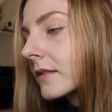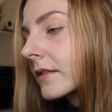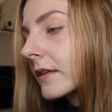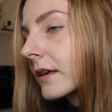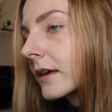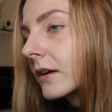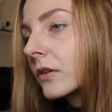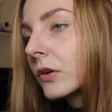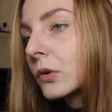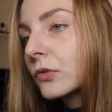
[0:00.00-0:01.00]
the
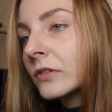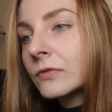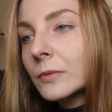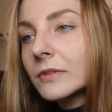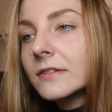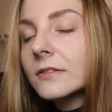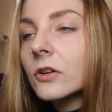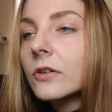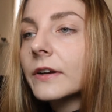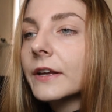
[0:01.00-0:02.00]
conclusion from the
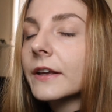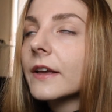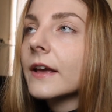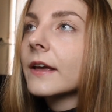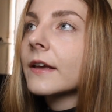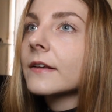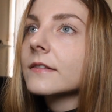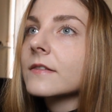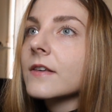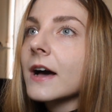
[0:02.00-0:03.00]
story
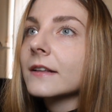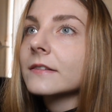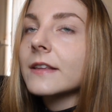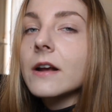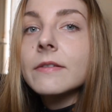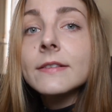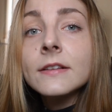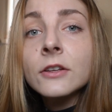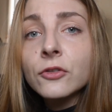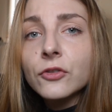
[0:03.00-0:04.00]
is that there is
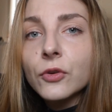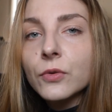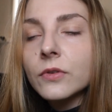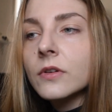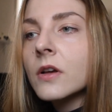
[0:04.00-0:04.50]
an issue.